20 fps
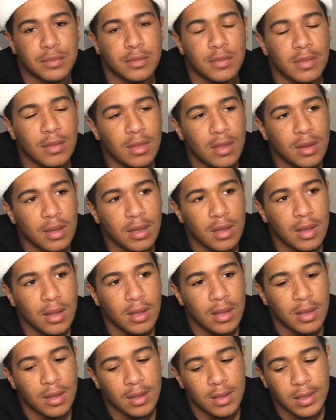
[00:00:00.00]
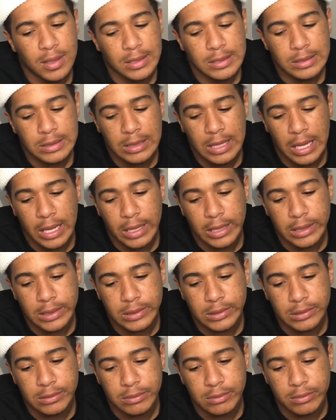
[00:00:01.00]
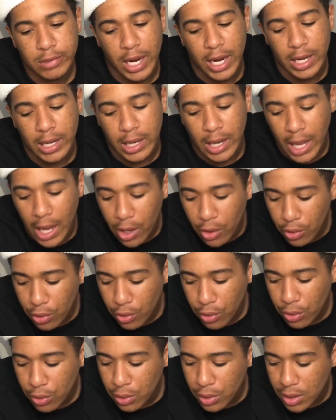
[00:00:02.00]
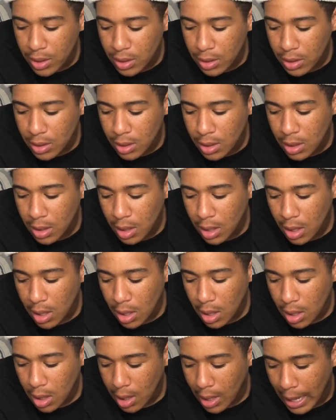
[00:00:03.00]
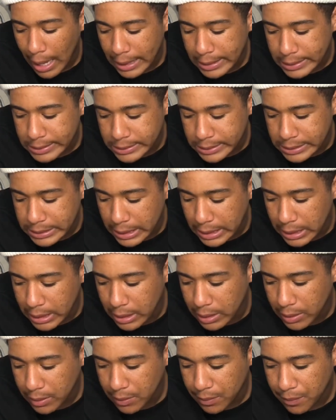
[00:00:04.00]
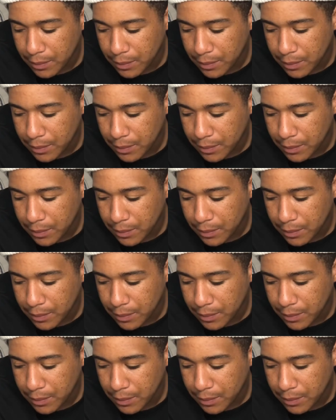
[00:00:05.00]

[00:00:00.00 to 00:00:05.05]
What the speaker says: hold you. Like right now, I could say